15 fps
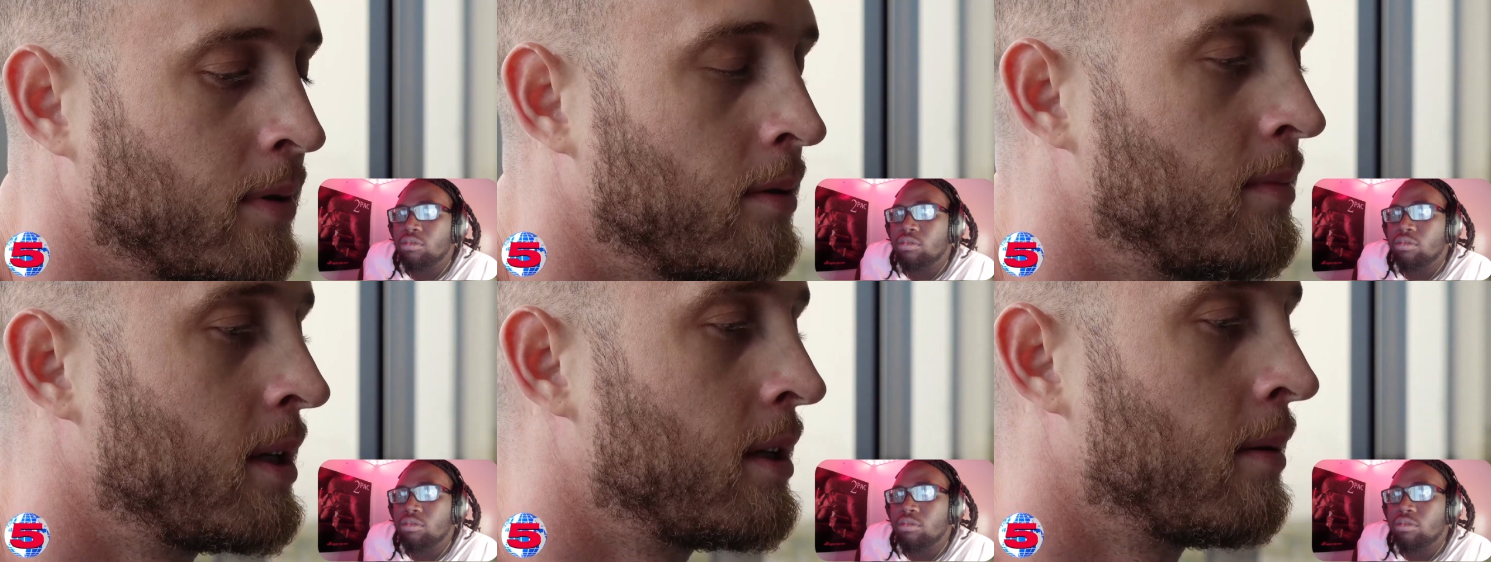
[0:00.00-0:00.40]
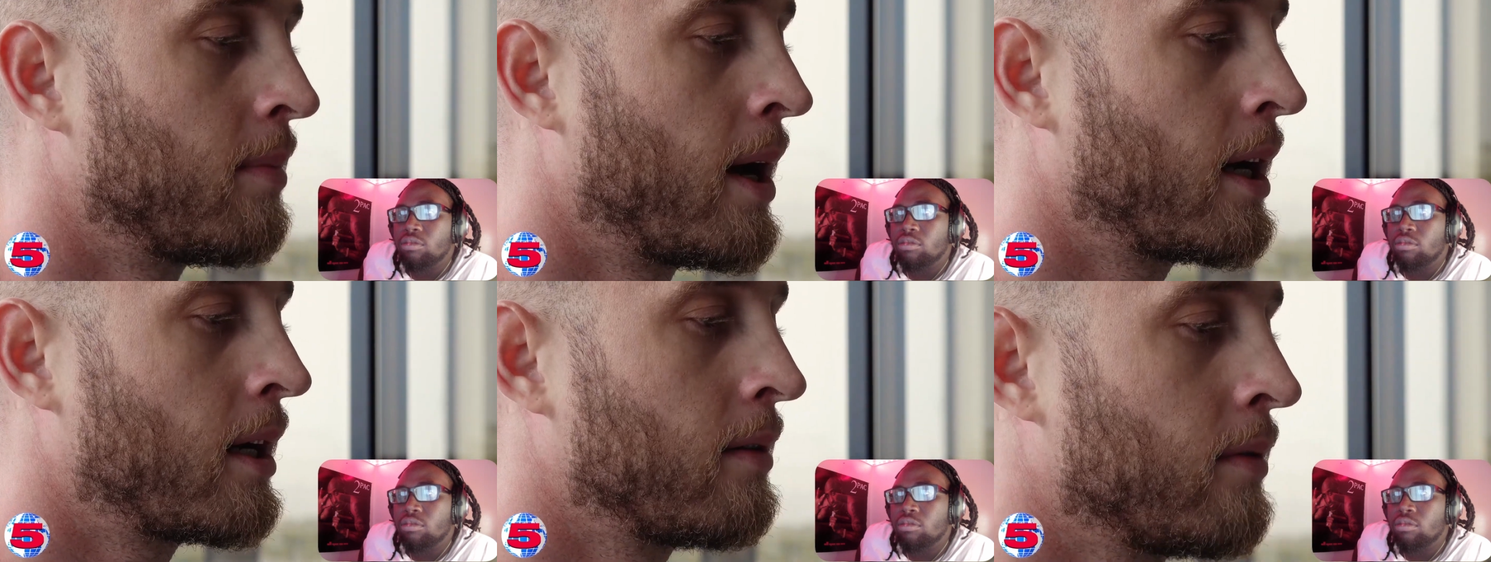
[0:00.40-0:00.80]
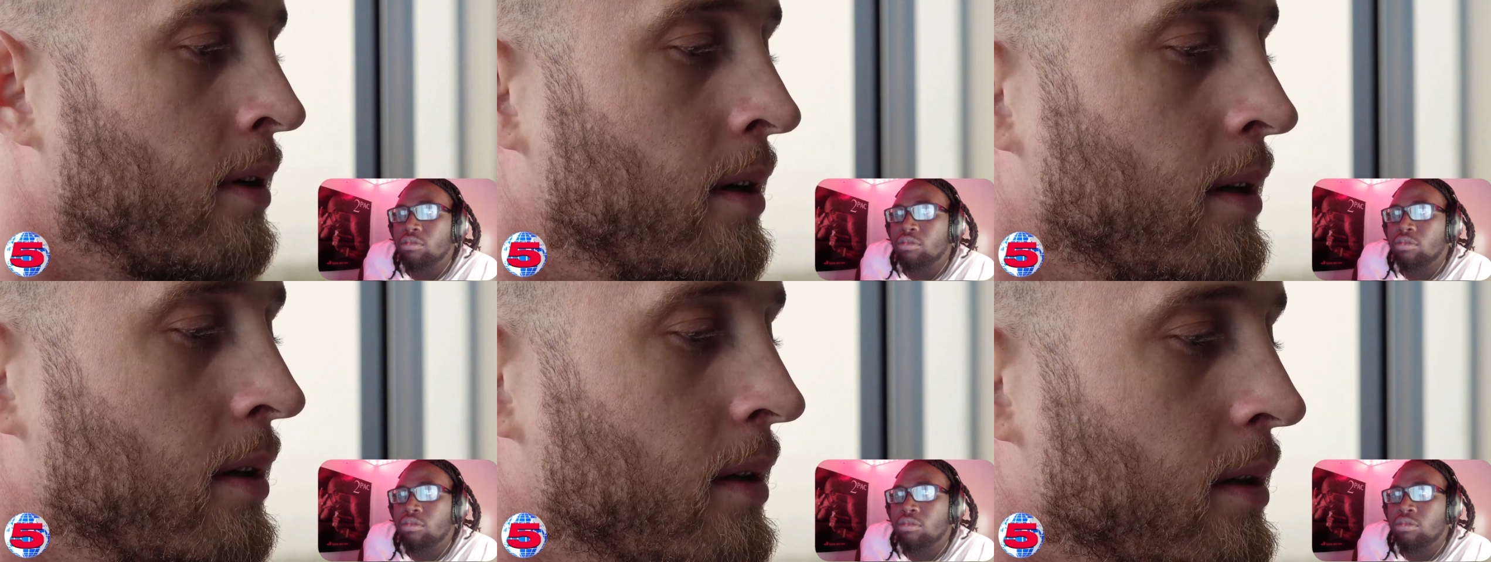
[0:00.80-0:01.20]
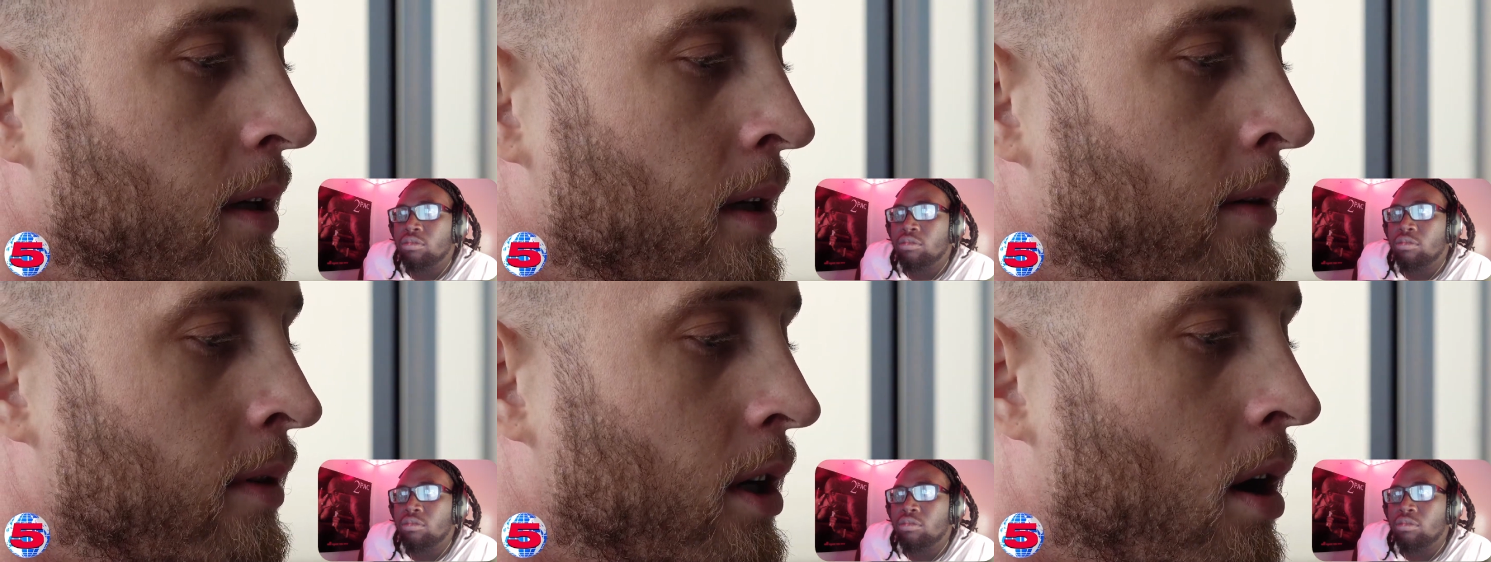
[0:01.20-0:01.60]
Speaker 1: put me in the back of a
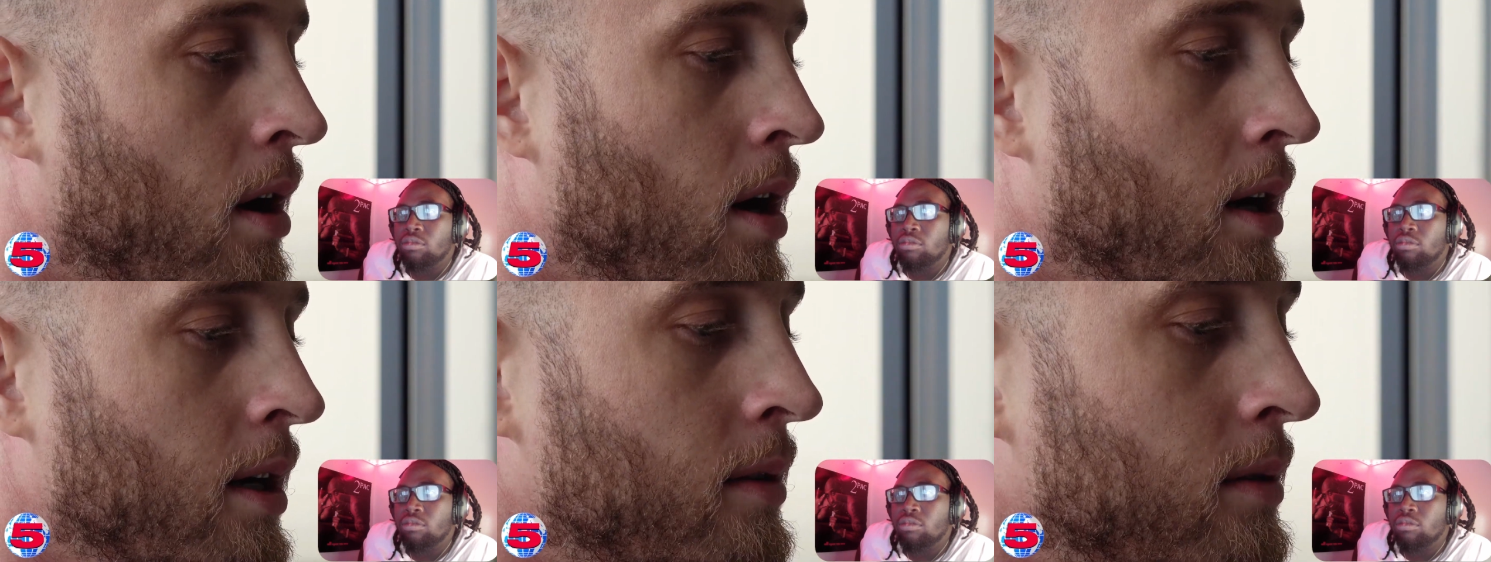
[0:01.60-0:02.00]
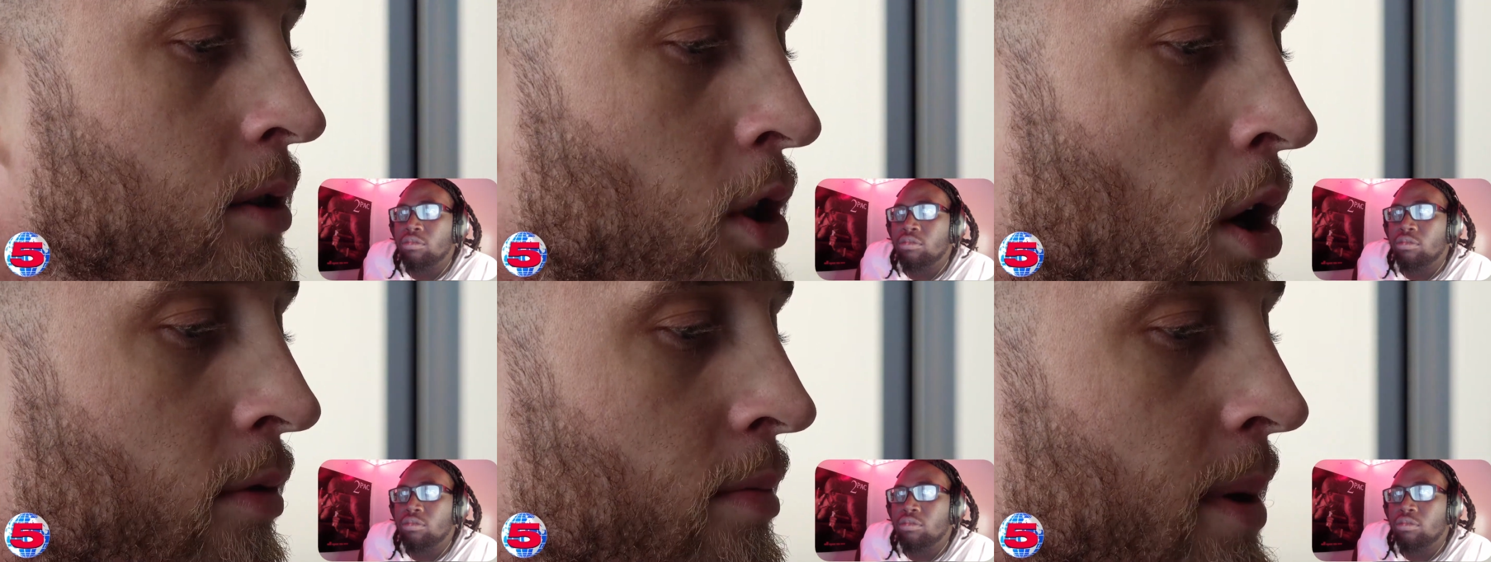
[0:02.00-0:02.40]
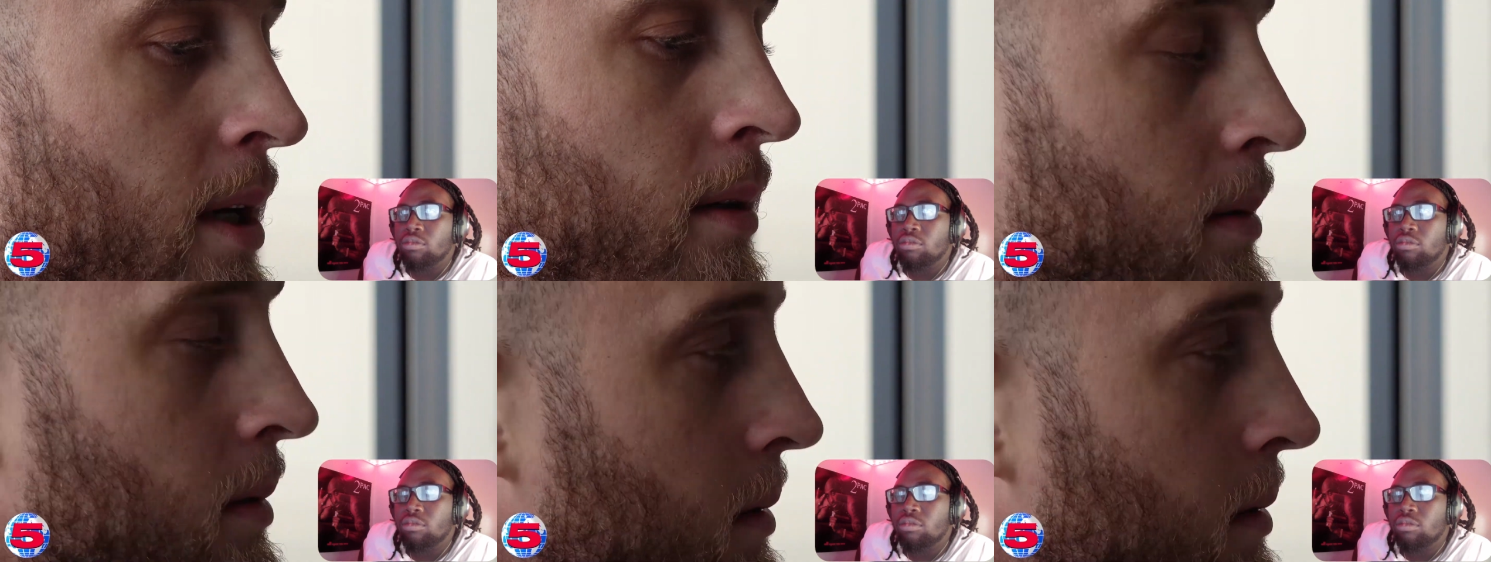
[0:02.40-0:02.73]
of a car and drove me